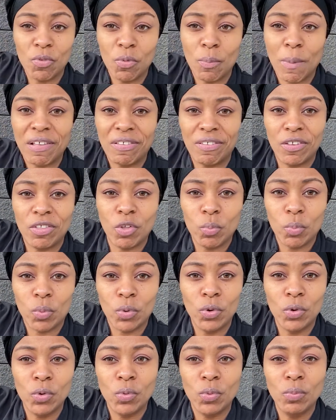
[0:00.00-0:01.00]
my sister's
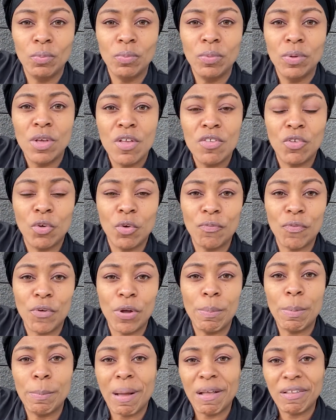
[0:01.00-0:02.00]
room, So for
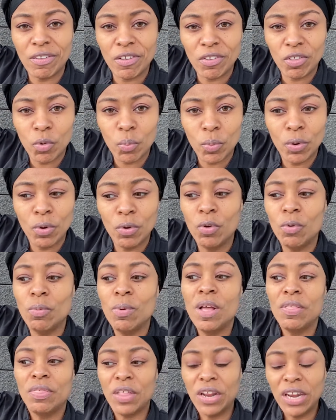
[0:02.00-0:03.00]
it be my sister's room,
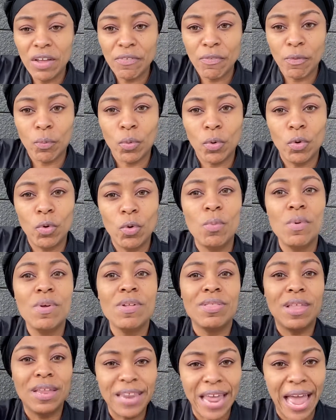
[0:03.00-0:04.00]
the living room,
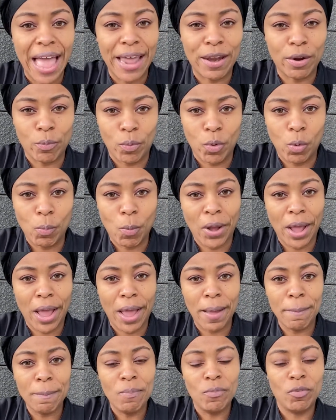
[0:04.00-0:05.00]
the dining room,
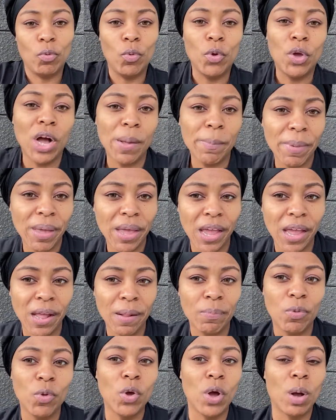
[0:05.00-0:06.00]
okay? So you come in,
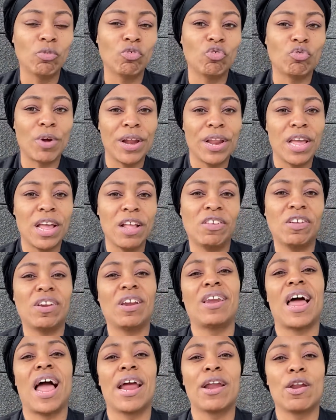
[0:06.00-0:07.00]
you come straight into the
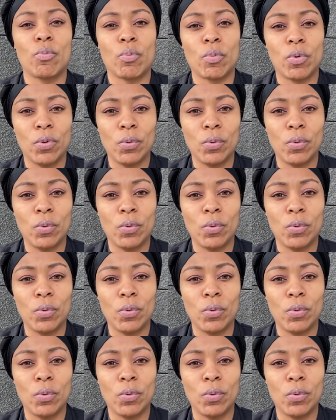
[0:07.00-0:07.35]
dining room,